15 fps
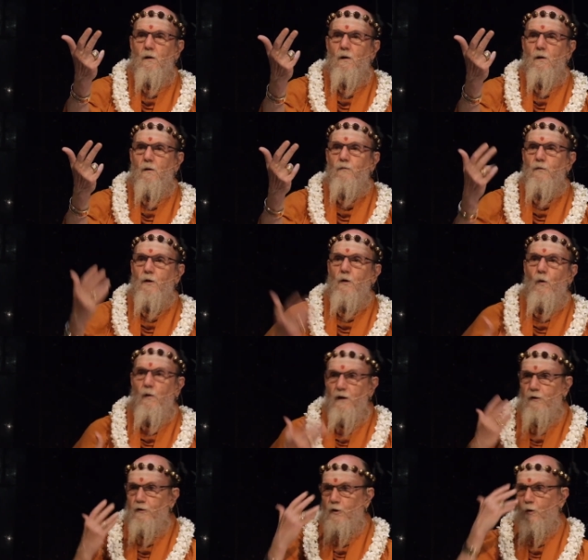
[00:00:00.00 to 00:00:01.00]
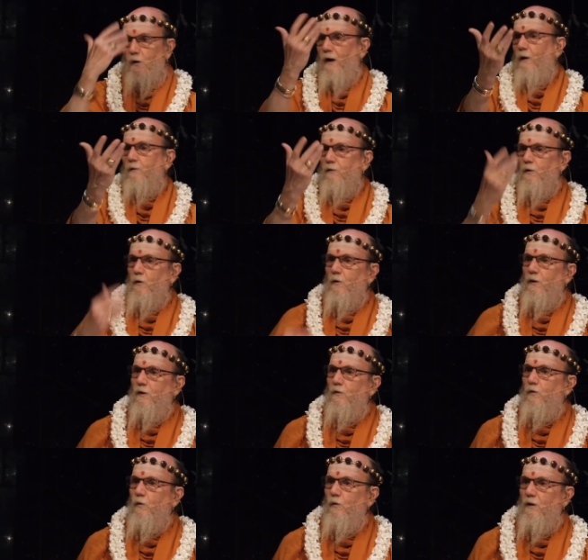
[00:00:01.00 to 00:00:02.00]
If you go in and go out, you're
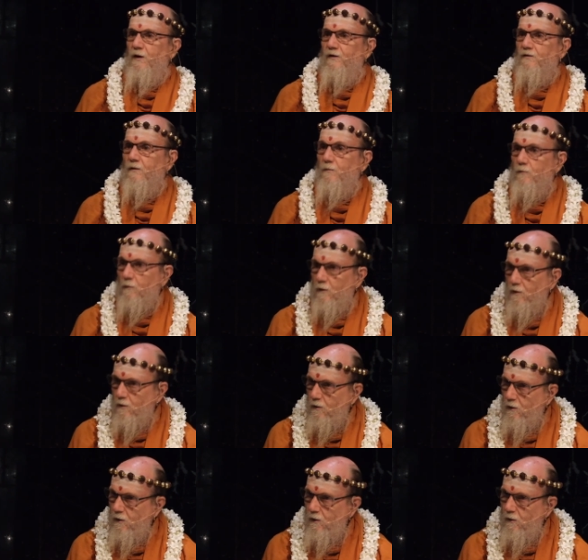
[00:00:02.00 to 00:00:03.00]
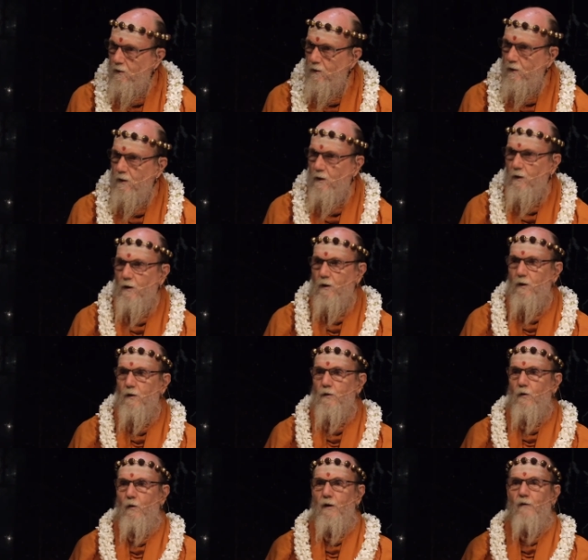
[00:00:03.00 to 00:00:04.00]
in dualism.
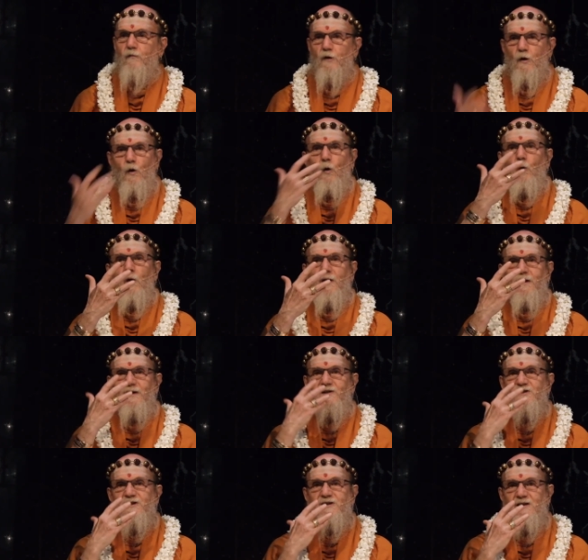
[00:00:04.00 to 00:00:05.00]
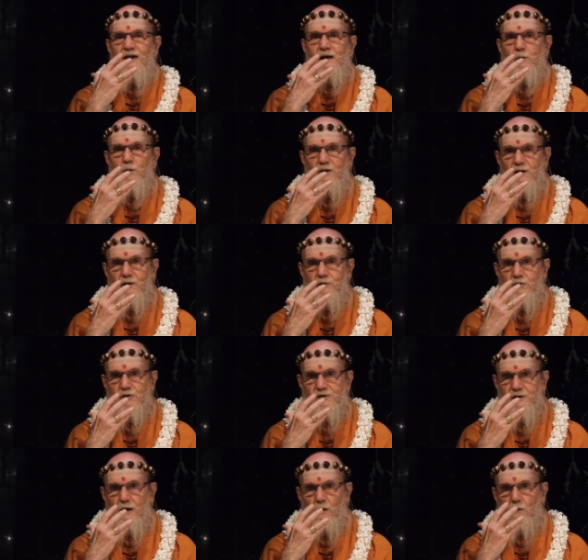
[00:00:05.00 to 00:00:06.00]
So you have to go in and stay within
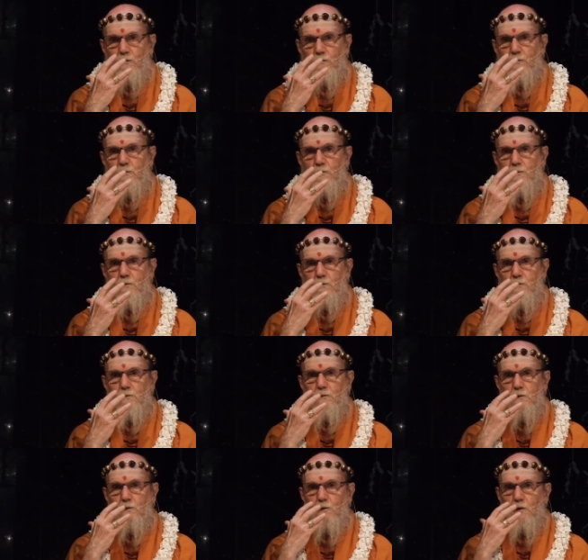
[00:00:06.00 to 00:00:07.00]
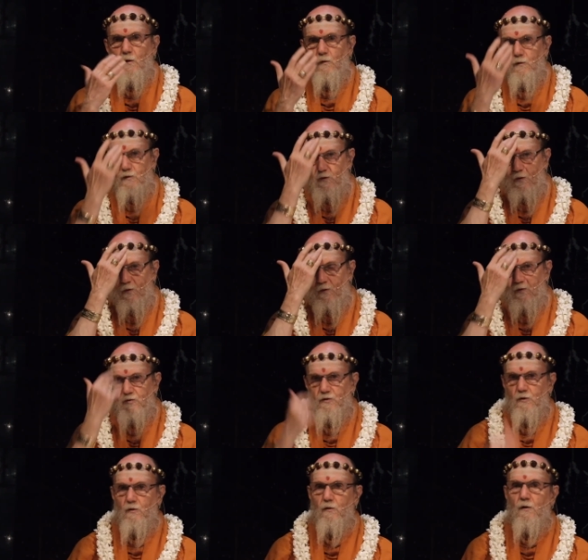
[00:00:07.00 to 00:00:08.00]
yourself. You don't use
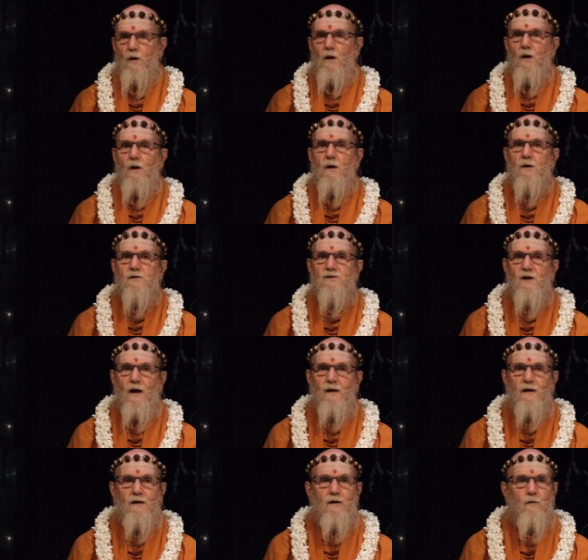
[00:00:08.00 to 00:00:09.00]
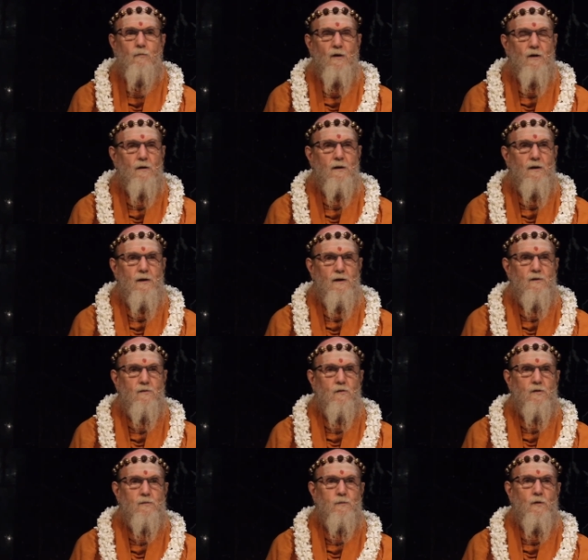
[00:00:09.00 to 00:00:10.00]
your psychic abilities,
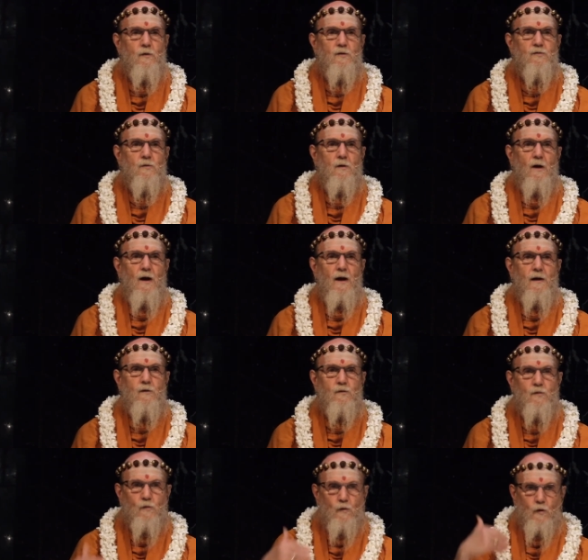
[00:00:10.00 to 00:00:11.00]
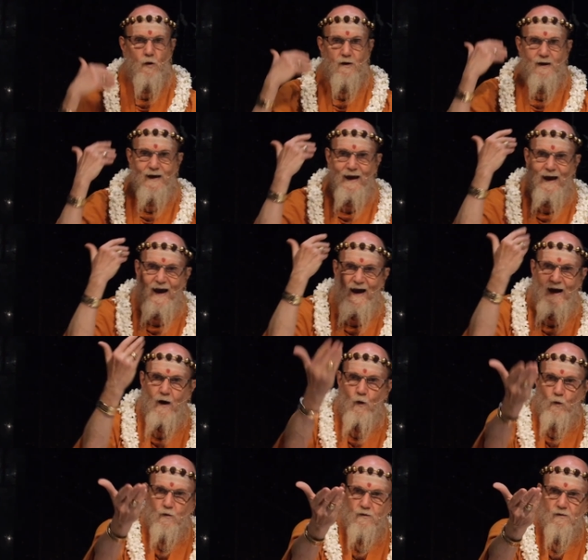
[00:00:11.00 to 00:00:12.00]
your spiritual eye to look
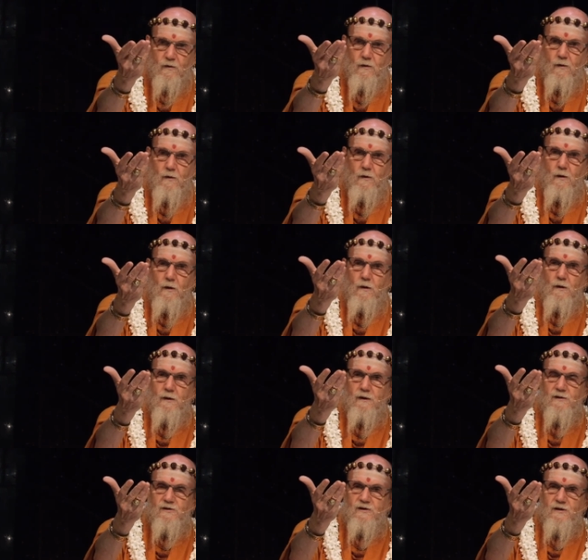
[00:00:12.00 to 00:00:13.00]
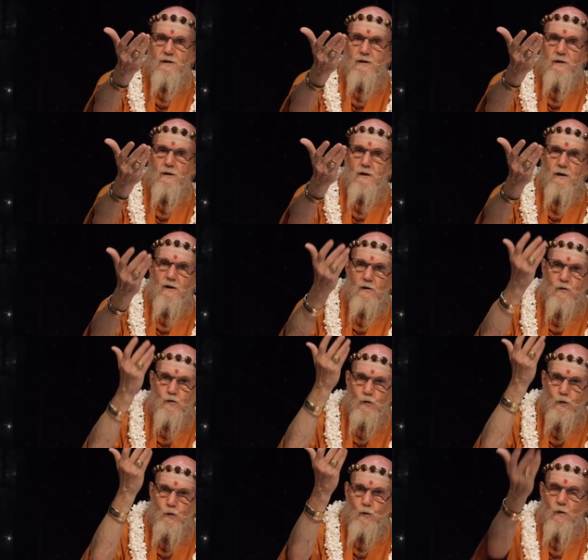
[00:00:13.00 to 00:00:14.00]
out and see
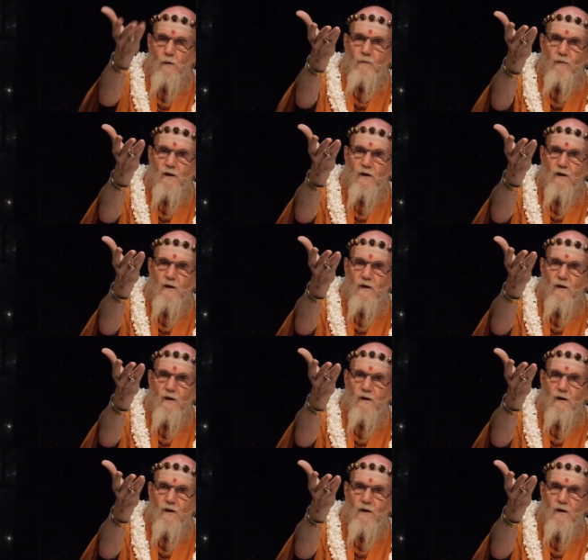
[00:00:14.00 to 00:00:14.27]
into